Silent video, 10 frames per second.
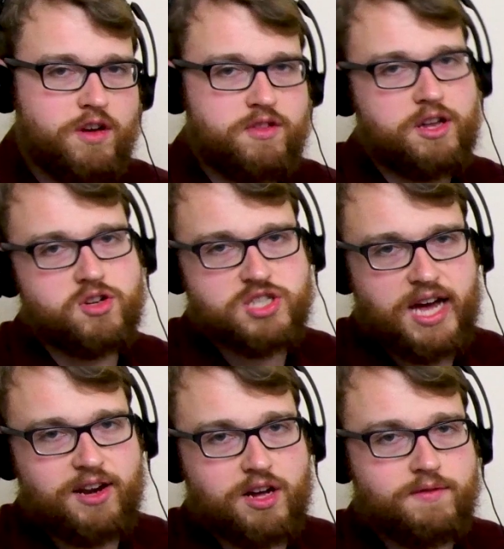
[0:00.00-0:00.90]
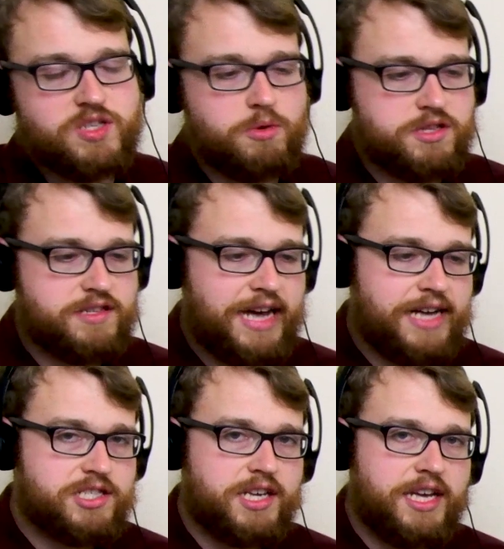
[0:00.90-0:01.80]
you have an understanding, obviously, what the
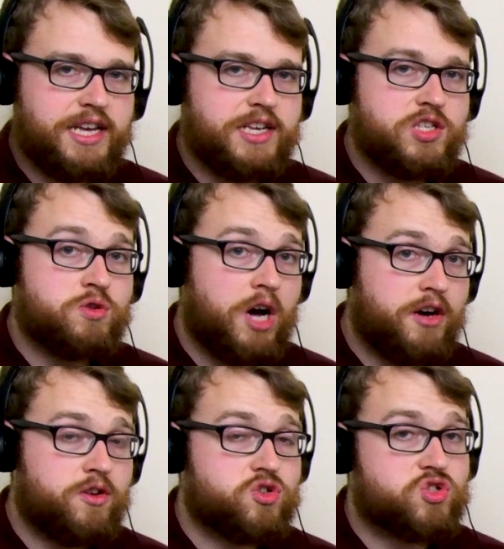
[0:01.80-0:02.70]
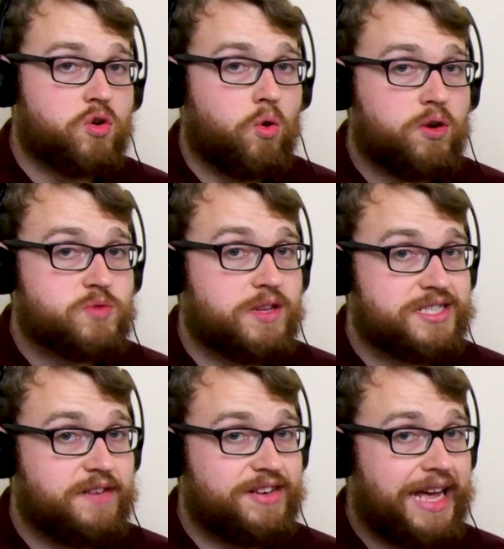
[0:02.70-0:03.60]
task is, how you're scored, as well as
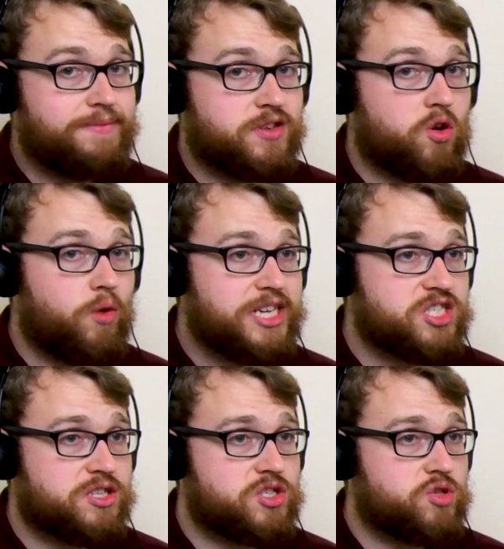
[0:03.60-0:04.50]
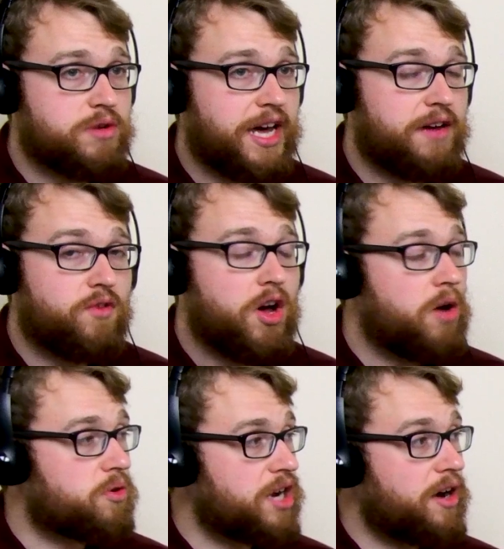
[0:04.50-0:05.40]
different types of questions you have.
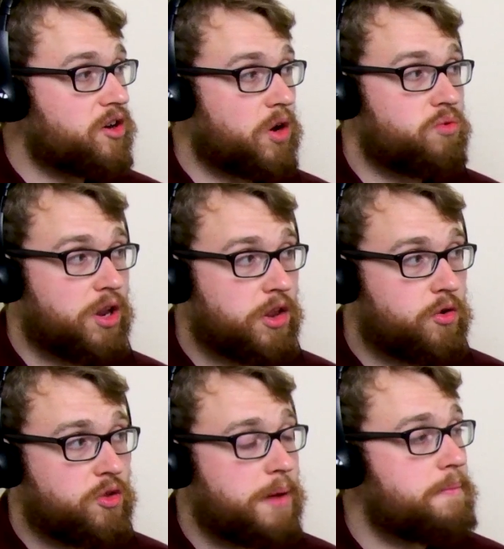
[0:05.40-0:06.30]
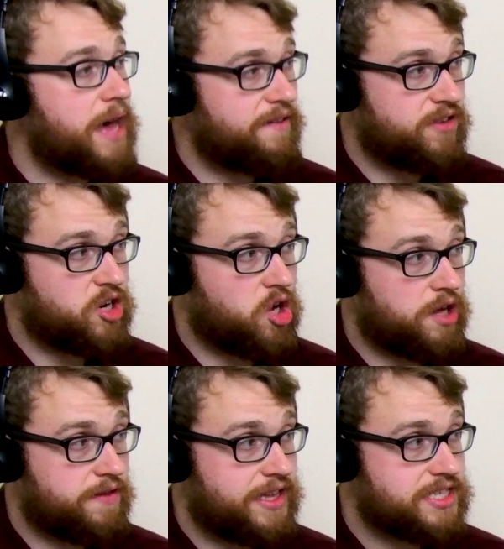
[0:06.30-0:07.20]
We're now going to run through the method
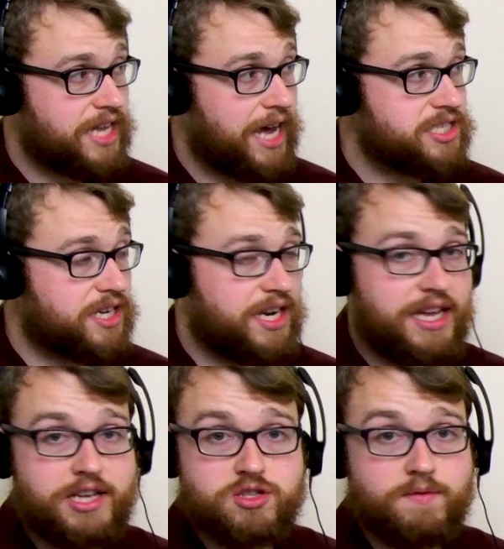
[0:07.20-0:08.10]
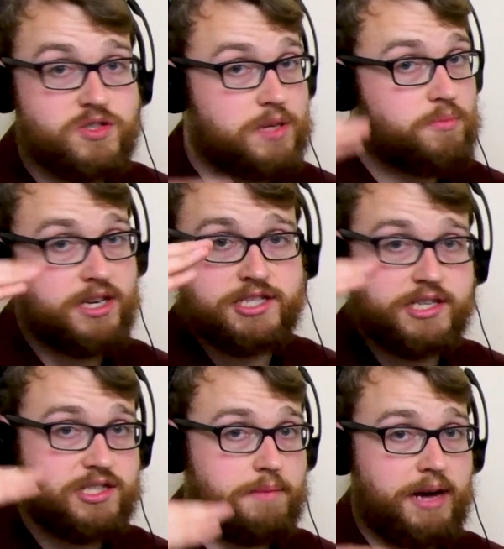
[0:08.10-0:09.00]
of this task, and it is obviously pretty
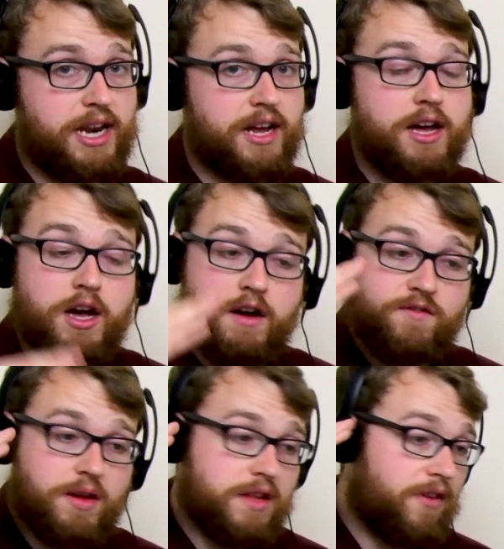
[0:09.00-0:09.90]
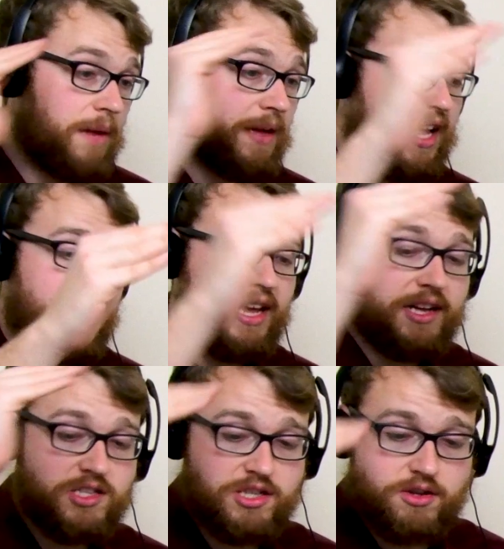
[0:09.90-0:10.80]
systematic from the very beginning
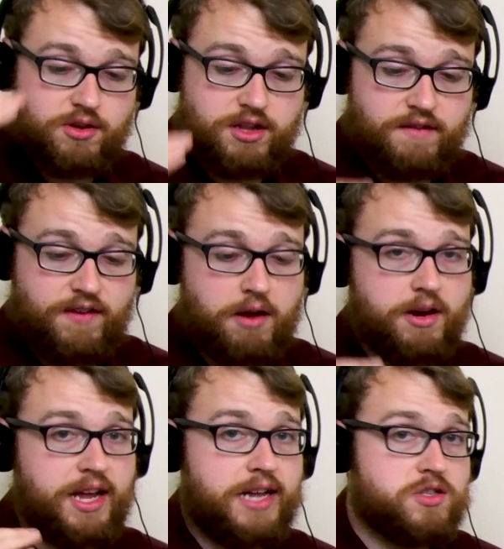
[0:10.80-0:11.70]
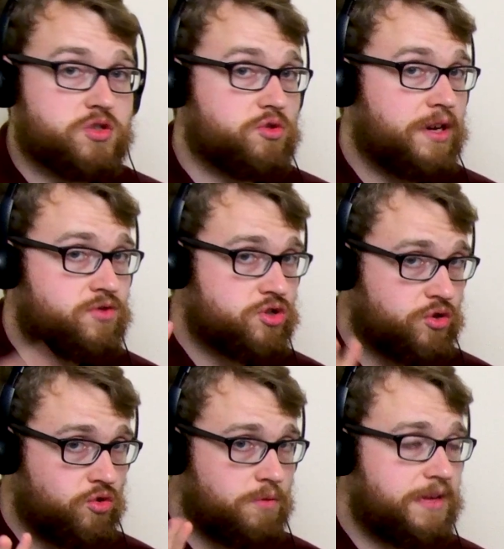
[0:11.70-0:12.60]
until the very end. So you have
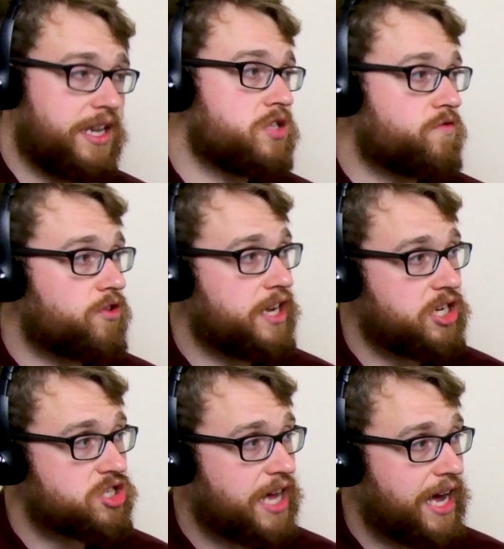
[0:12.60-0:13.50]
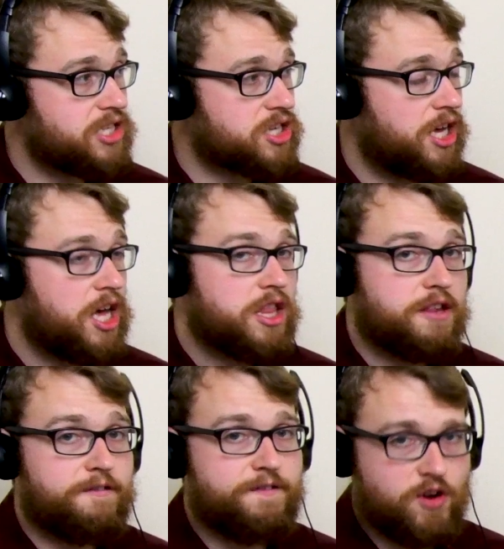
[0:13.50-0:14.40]
2 minutes for each task.
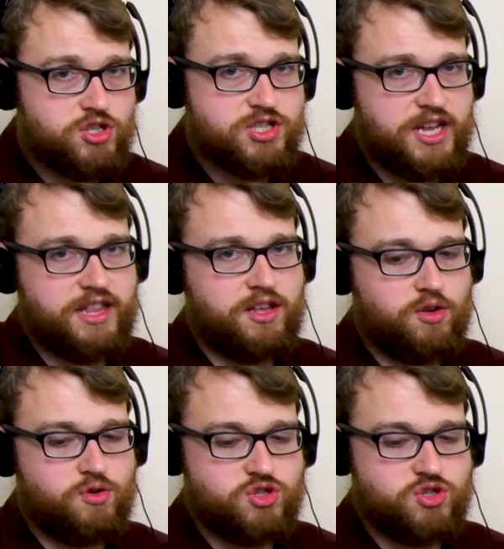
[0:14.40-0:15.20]
The first thing that you